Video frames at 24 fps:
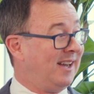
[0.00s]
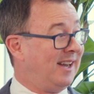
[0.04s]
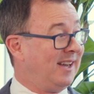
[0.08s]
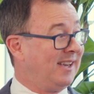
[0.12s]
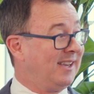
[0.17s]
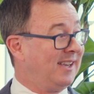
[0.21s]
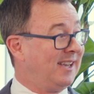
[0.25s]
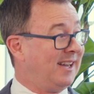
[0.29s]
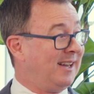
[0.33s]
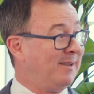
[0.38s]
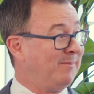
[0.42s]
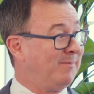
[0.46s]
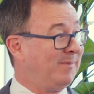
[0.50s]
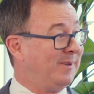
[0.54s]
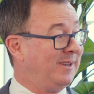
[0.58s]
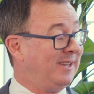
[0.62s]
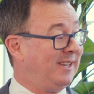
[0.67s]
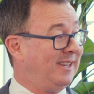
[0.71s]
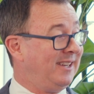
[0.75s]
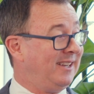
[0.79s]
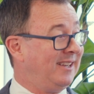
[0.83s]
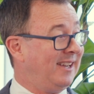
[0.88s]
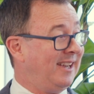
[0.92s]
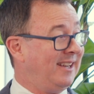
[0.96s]
a
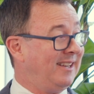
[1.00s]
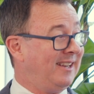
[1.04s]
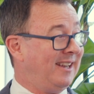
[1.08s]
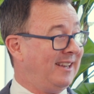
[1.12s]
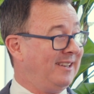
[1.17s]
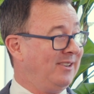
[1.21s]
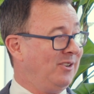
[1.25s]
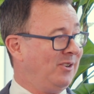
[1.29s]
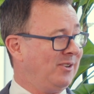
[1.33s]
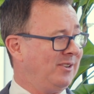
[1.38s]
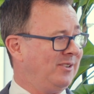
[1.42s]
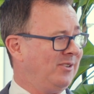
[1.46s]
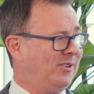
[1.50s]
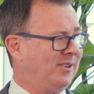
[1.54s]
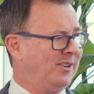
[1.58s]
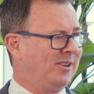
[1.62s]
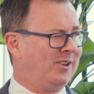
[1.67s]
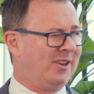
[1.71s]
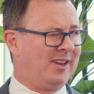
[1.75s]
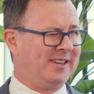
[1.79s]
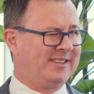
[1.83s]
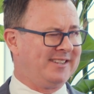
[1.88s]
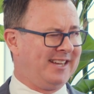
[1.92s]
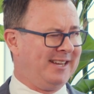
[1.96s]
company, and not an
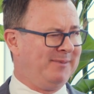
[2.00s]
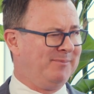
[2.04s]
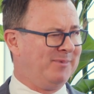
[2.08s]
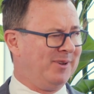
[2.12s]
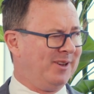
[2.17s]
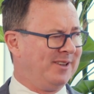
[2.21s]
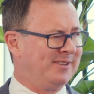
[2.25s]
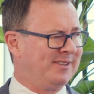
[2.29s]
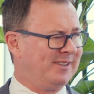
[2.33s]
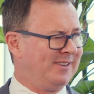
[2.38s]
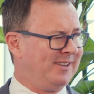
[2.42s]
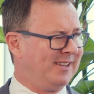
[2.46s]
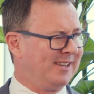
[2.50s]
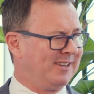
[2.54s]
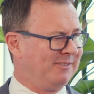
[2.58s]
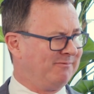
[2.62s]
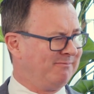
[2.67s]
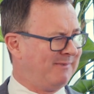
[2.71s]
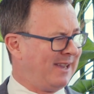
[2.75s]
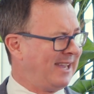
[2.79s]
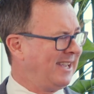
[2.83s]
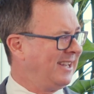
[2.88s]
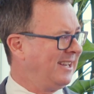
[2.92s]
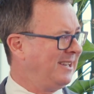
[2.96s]
IT person, like a
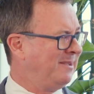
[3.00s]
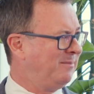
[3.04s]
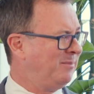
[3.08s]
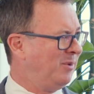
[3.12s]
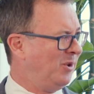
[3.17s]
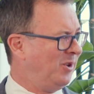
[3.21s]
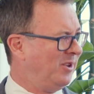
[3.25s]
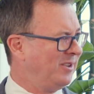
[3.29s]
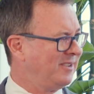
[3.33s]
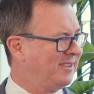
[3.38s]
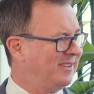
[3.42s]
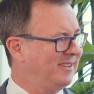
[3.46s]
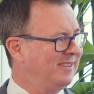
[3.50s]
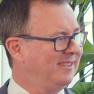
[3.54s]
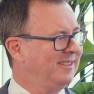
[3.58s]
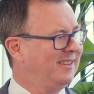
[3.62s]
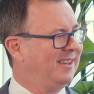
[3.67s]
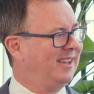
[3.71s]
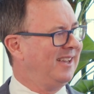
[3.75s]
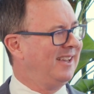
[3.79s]
regular person,